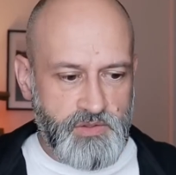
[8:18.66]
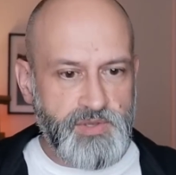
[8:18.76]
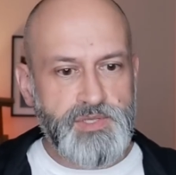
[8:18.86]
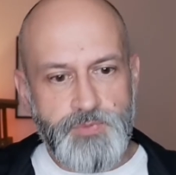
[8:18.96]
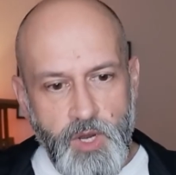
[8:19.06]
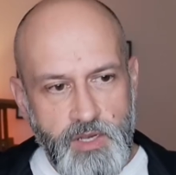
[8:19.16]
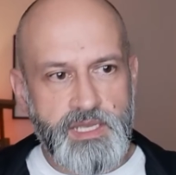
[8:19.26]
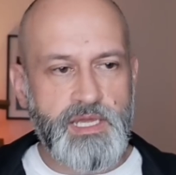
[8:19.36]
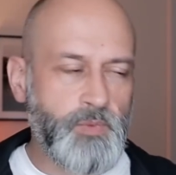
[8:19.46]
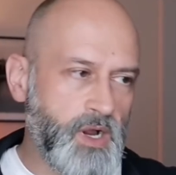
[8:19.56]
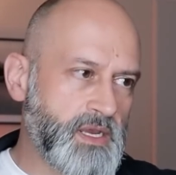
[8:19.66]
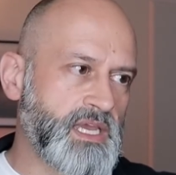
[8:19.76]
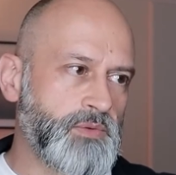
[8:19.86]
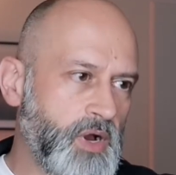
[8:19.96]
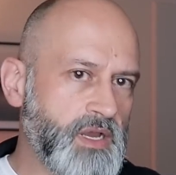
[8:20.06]
So I was walking and
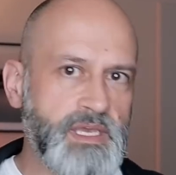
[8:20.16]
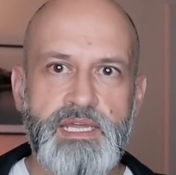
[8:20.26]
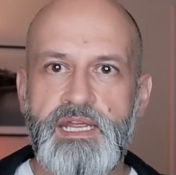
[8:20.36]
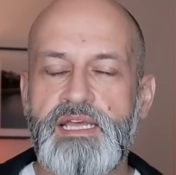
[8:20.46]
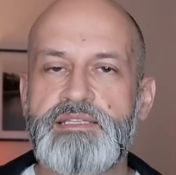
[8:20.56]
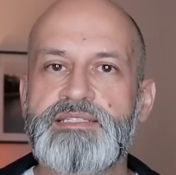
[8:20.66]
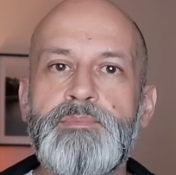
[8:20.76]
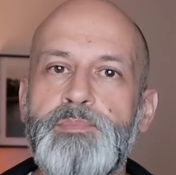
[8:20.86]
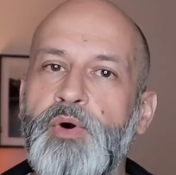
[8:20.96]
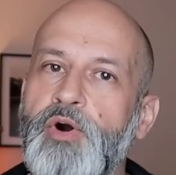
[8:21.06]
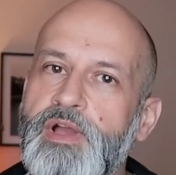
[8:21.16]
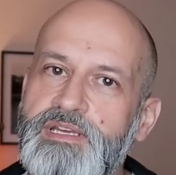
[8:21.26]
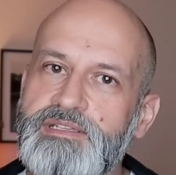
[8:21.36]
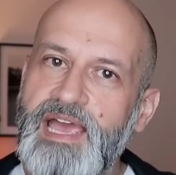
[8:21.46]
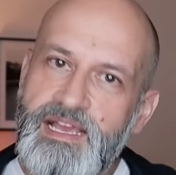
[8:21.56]
walking and walking, and at some
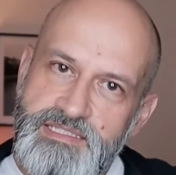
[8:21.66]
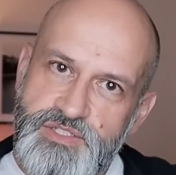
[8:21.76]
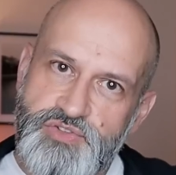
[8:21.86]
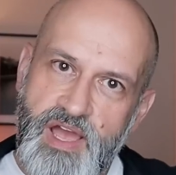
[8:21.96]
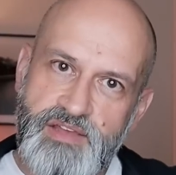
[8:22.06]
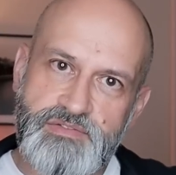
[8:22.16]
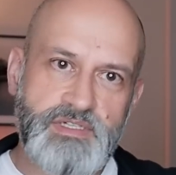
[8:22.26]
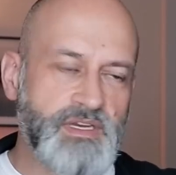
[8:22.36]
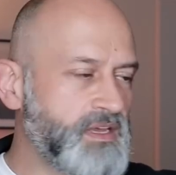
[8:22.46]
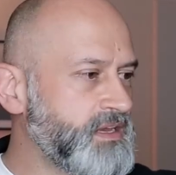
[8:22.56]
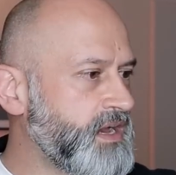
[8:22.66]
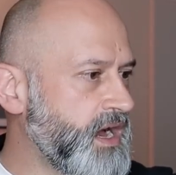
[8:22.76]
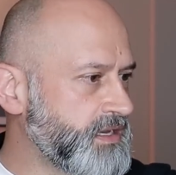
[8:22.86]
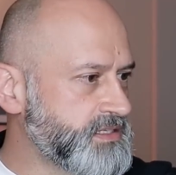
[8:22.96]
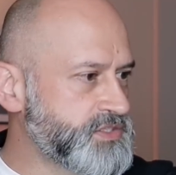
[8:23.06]
point a taxi driver
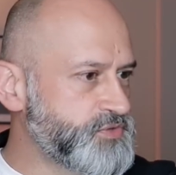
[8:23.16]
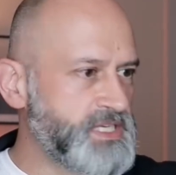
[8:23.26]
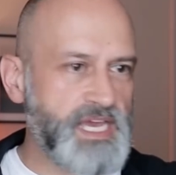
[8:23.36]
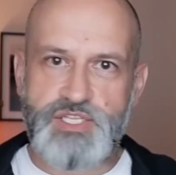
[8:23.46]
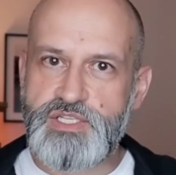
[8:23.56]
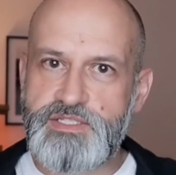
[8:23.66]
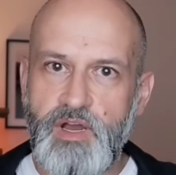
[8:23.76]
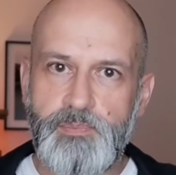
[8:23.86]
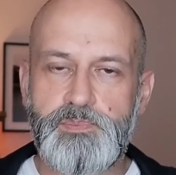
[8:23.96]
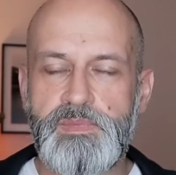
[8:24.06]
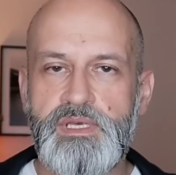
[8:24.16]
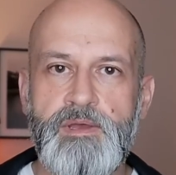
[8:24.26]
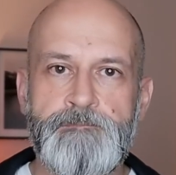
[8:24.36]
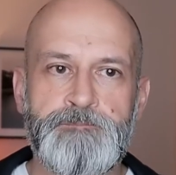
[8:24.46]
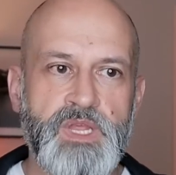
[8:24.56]
on the street actually stopped
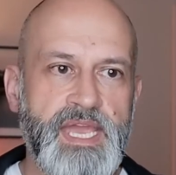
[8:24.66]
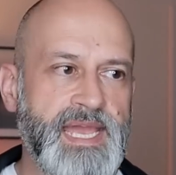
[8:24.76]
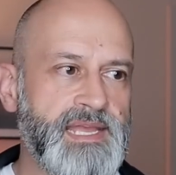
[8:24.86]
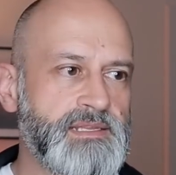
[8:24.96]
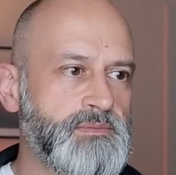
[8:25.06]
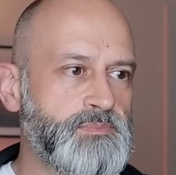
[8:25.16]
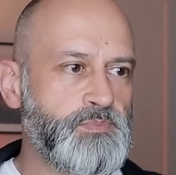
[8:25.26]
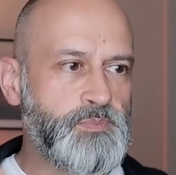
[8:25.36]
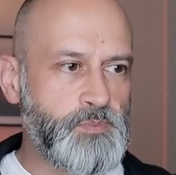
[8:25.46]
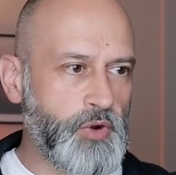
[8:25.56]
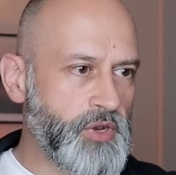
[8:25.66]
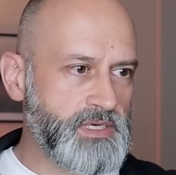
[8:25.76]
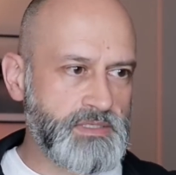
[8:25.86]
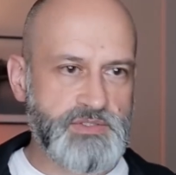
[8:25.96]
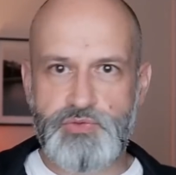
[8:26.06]
me and
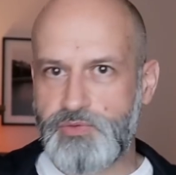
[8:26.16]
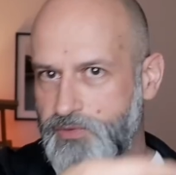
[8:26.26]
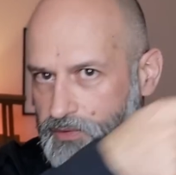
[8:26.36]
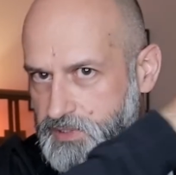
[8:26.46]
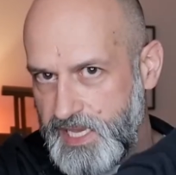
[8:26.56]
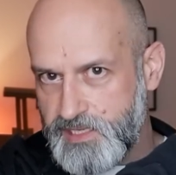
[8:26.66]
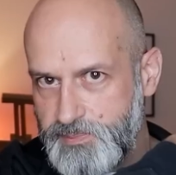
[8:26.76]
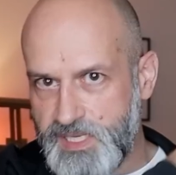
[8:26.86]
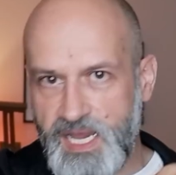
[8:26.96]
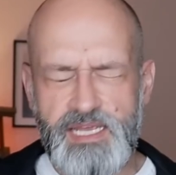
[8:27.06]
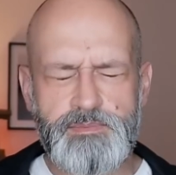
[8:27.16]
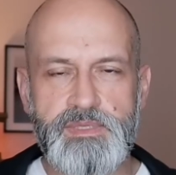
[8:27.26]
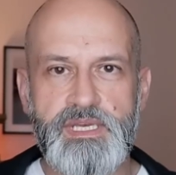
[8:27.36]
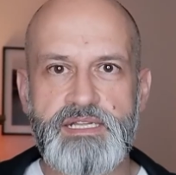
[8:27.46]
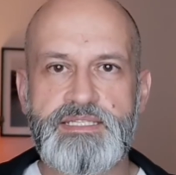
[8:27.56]
pointed to like behind
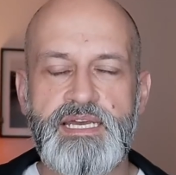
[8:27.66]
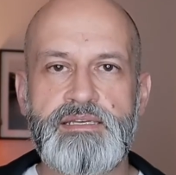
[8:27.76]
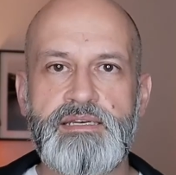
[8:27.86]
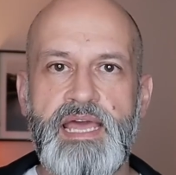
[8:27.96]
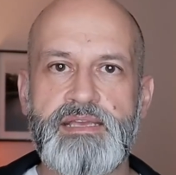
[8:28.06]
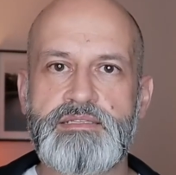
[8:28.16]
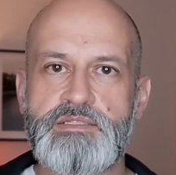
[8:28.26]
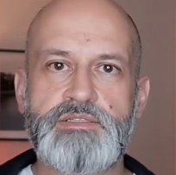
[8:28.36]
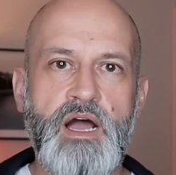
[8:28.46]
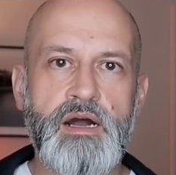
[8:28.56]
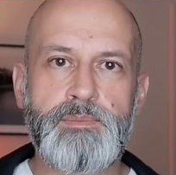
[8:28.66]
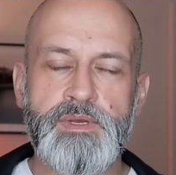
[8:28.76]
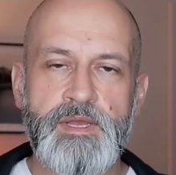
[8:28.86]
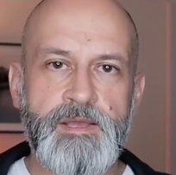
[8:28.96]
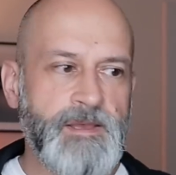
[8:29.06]
me and said like,
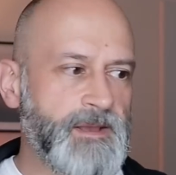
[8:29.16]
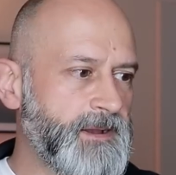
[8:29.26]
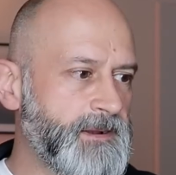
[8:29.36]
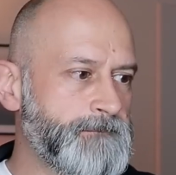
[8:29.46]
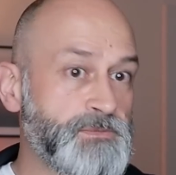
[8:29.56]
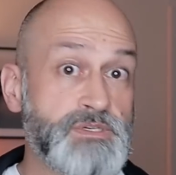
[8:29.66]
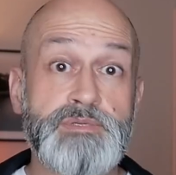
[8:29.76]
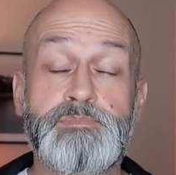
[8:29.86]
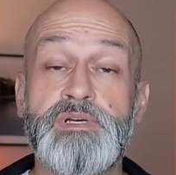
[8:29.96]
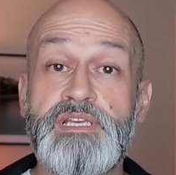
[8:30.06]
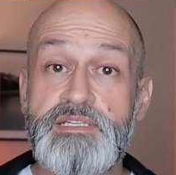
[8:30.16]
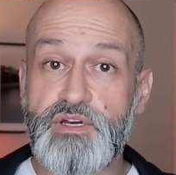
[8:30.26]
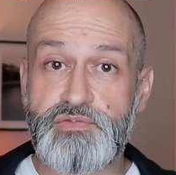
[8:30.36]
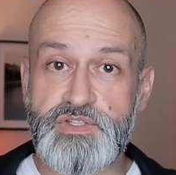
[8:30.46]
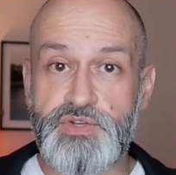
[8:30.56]
stop, there's a police
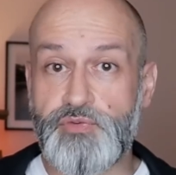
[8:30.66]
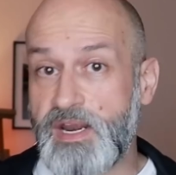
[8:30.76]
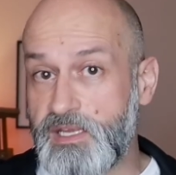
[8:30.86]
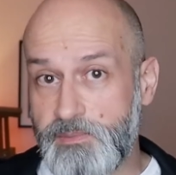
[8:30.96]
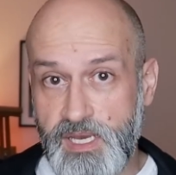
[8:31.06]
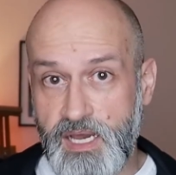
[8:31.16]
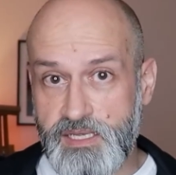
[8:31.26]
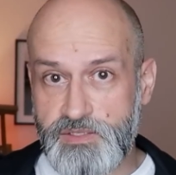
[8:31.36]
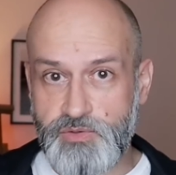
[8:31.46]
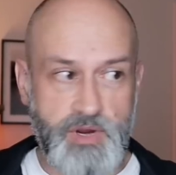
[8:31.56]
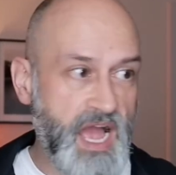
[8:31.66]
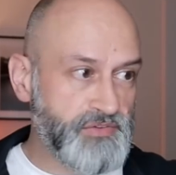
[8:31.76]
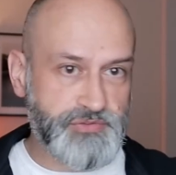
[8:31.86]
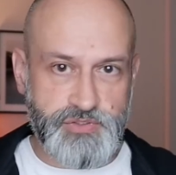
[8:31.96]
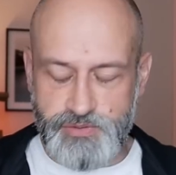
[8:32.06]
officer running behind you or
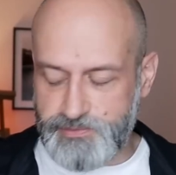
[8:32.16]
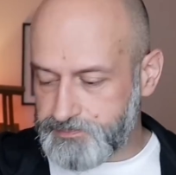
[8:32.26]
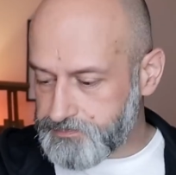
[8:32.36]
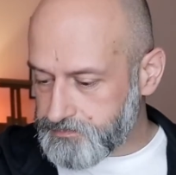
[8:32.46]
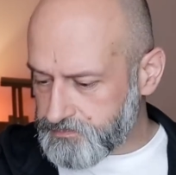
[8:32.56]
after you.